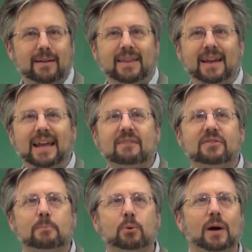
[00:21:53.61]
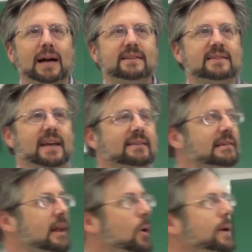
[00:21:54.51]
Okay. That if the price
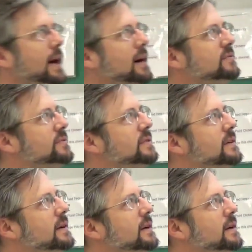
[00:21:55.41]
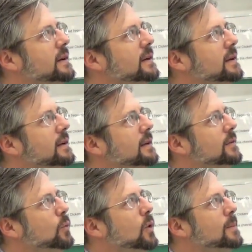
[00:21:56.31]
gets low enough,
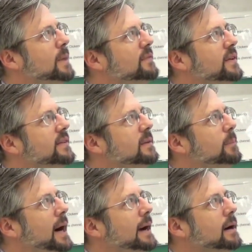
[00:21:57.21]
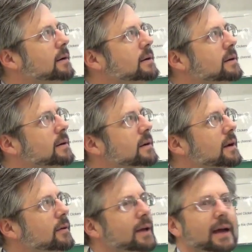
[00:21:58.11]
Warren Buffett is a buyer.
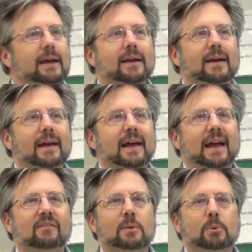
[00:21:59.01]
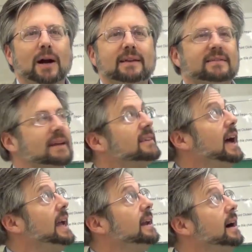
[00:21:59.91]
Okay. If the price gets
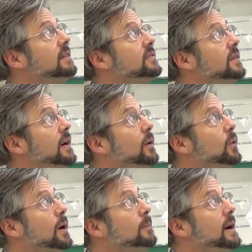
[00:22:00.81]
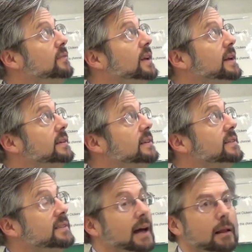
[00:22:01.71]
high enough, Warren Buffett is a
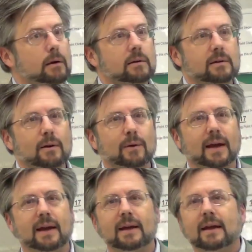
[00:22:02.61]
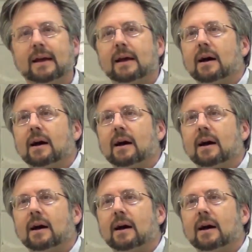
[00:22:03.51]
seller. Okay.